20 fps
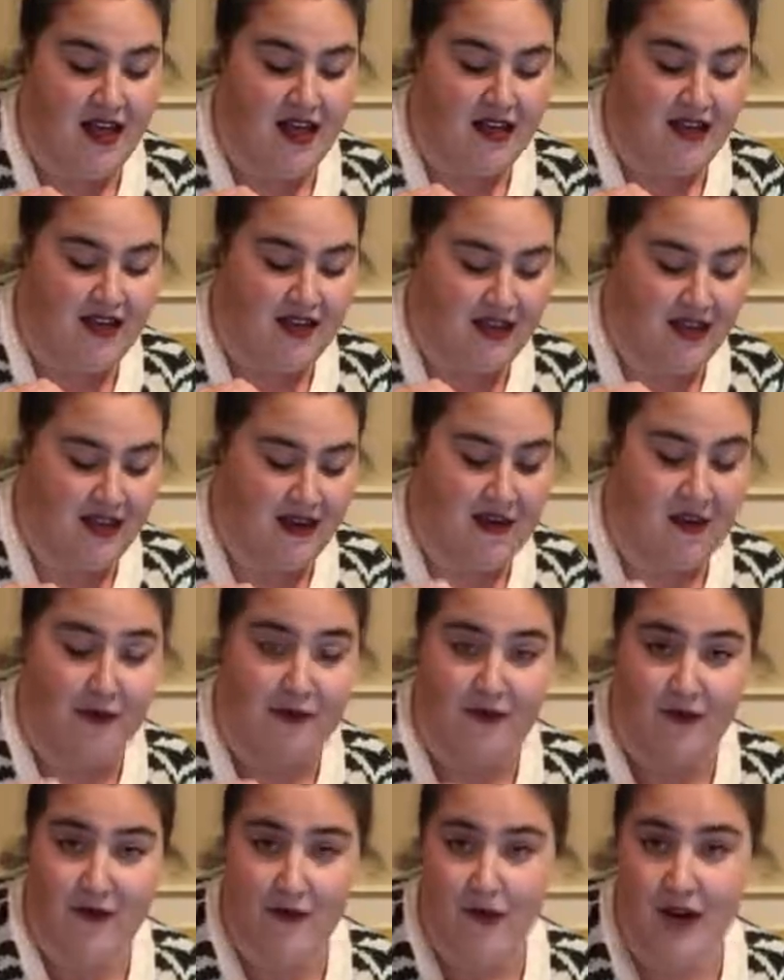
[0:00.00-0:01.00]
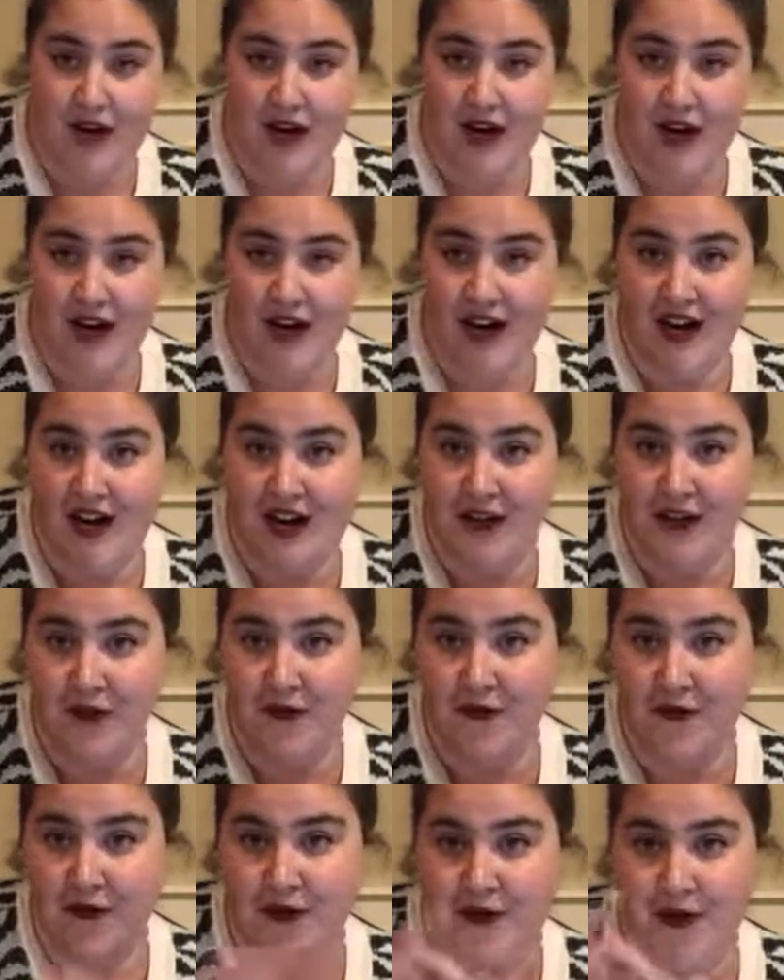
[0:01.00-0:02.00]
the Herbivore
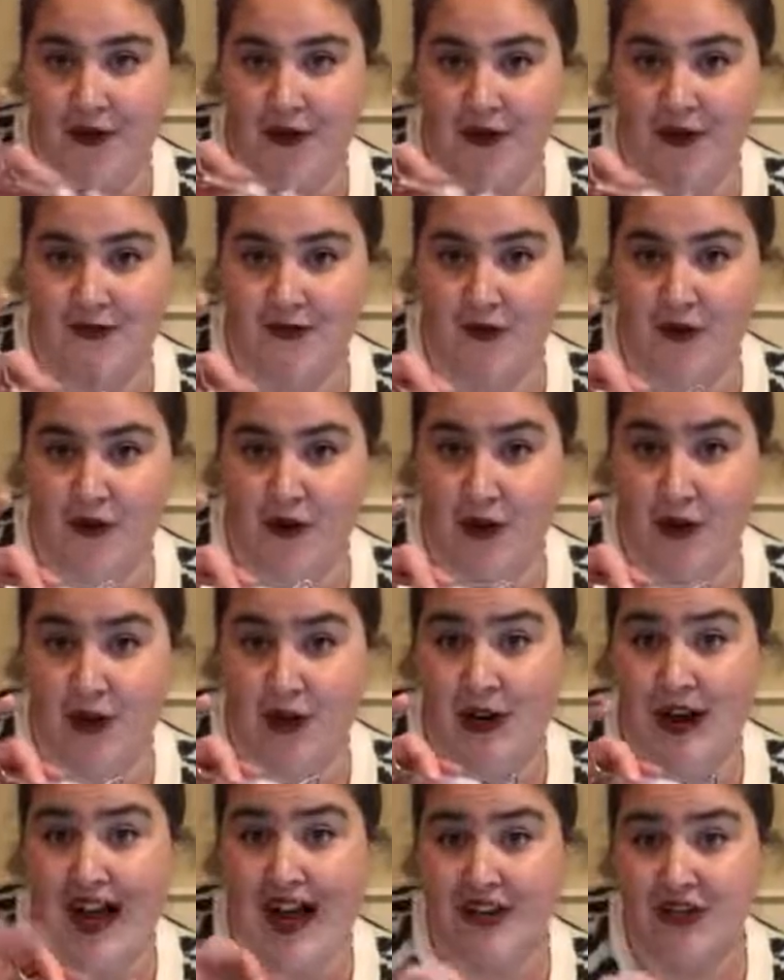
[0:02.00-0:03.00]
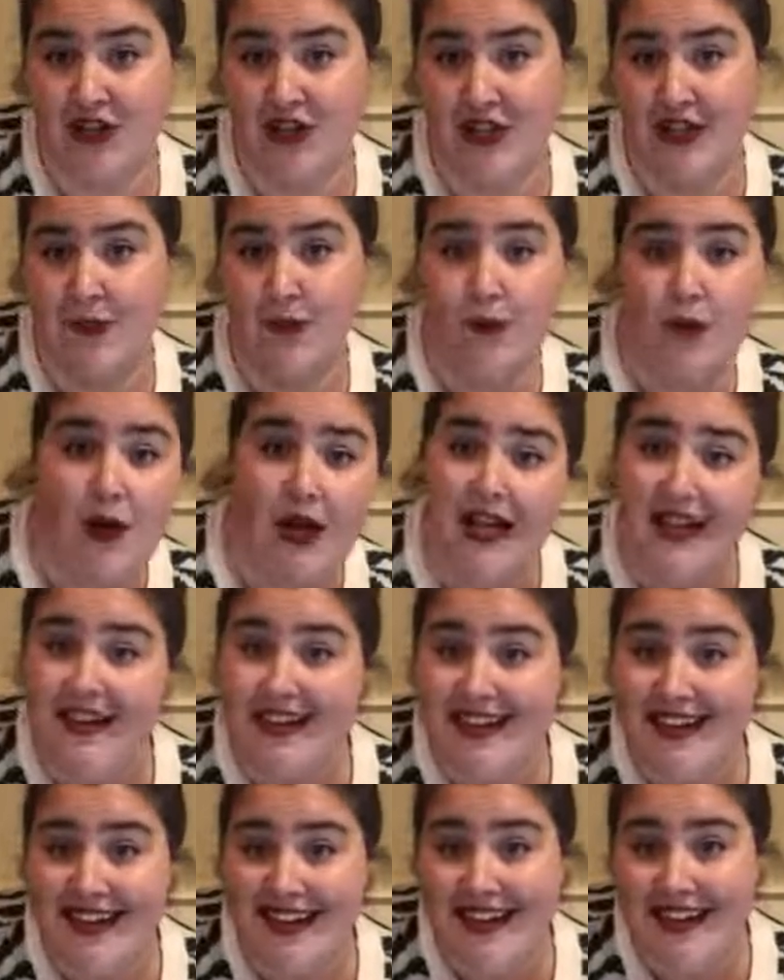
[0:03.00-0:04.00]
Rose Quartz Roller actually won
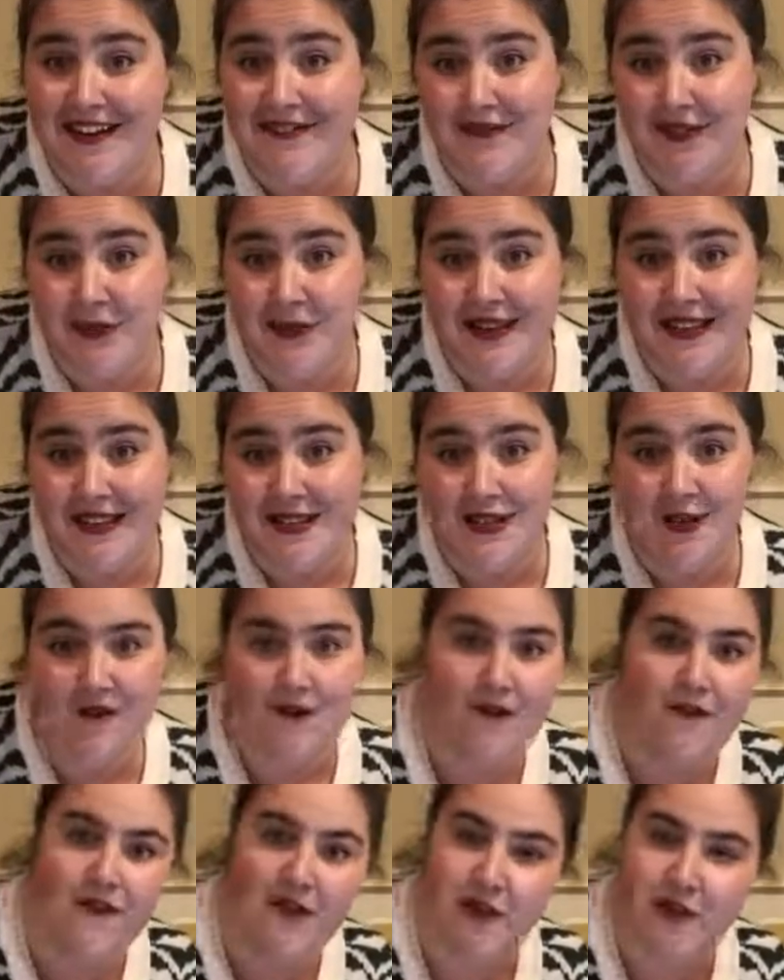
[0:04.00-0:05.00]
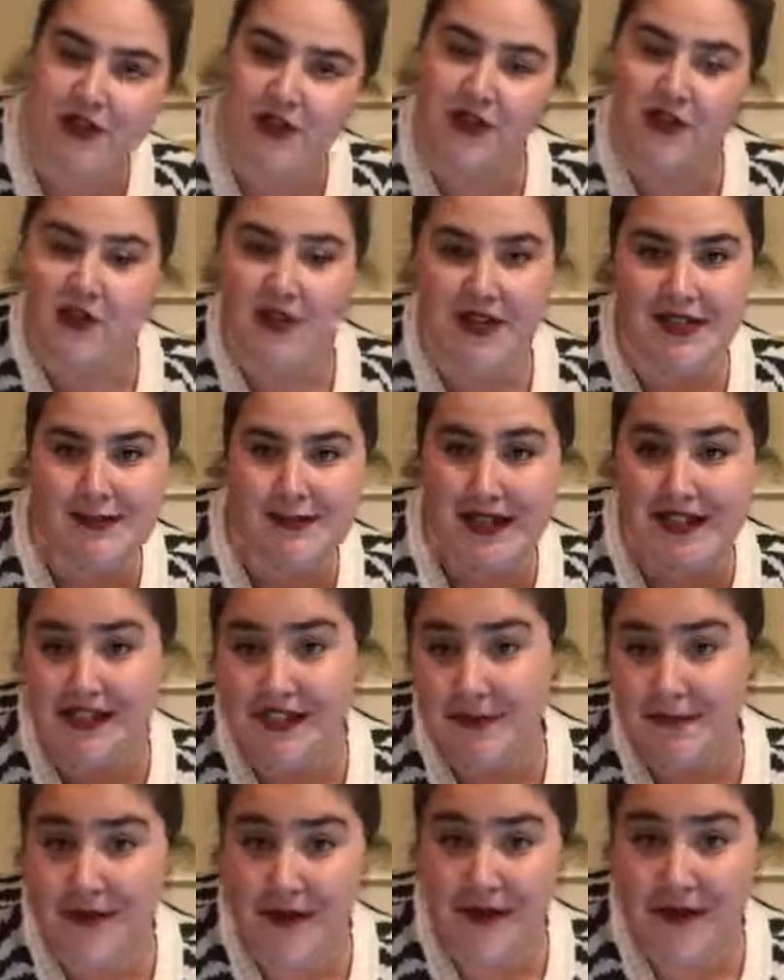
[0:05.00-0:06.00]
an Influenster Reviewer's Choice Best in
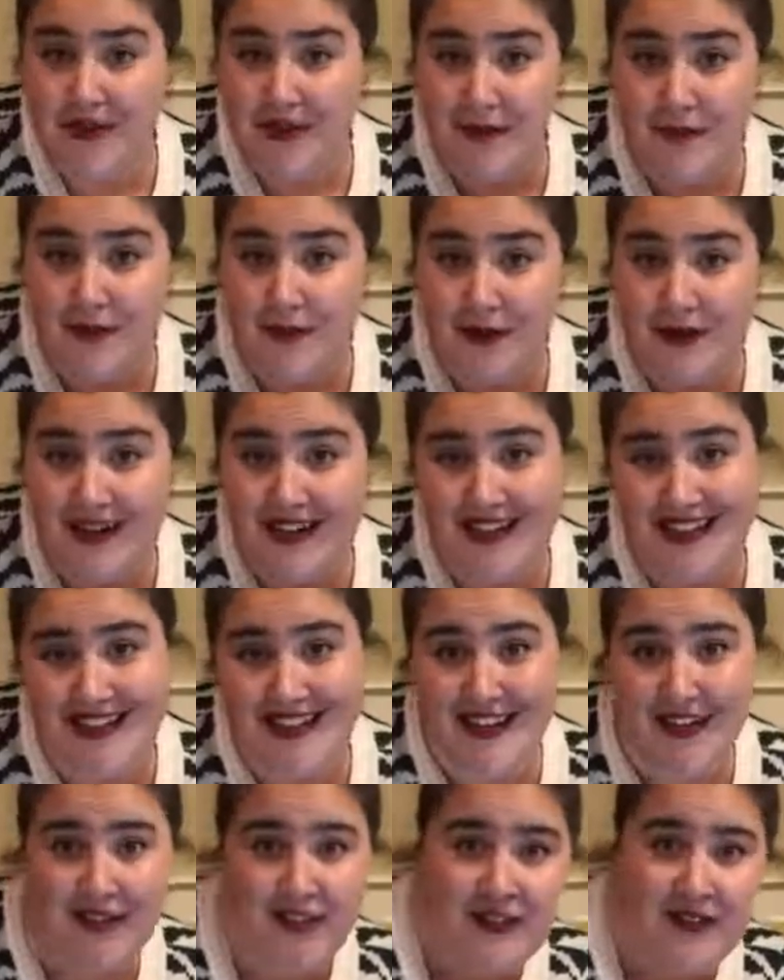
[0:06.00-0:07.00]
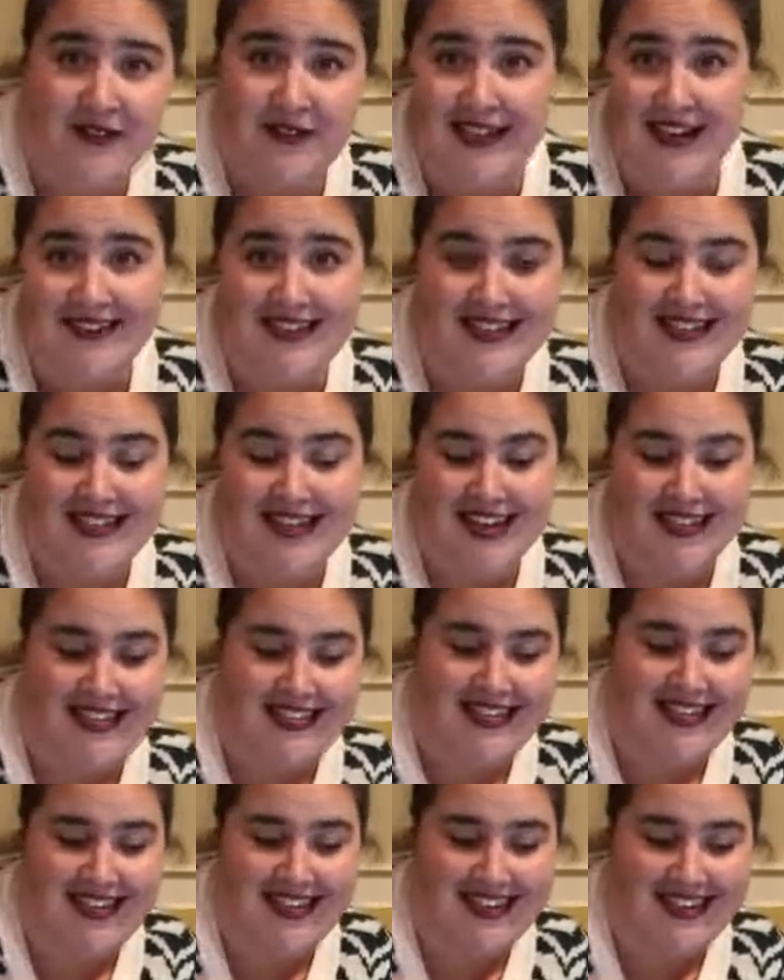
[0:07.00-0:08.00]
Beauty Award in the year
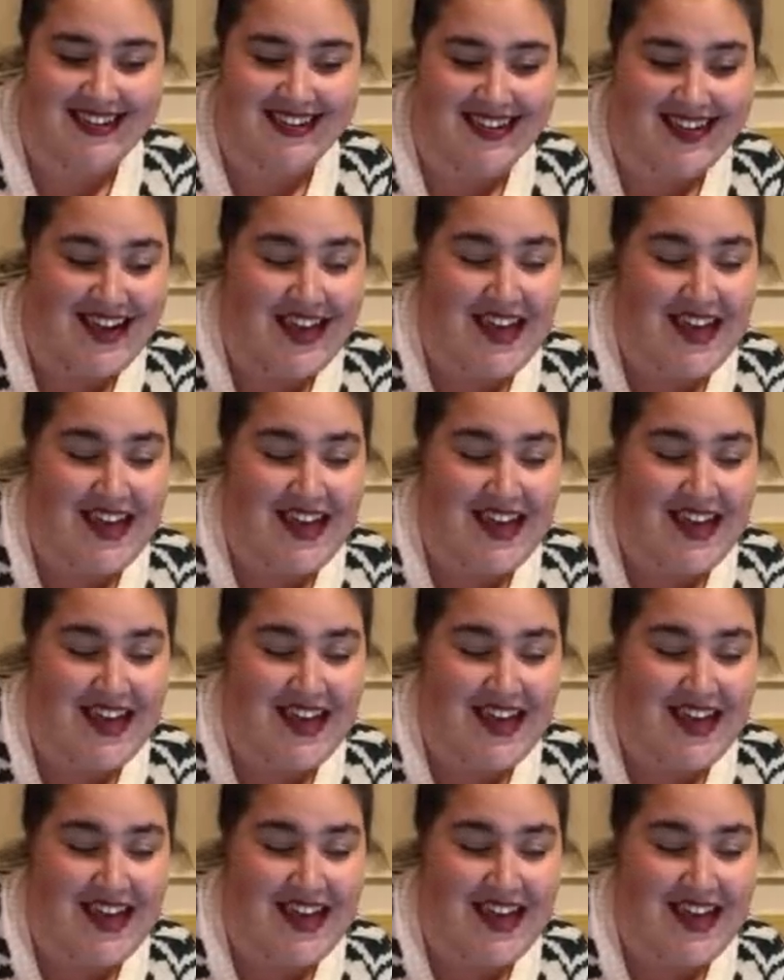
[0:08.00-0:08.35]
2019.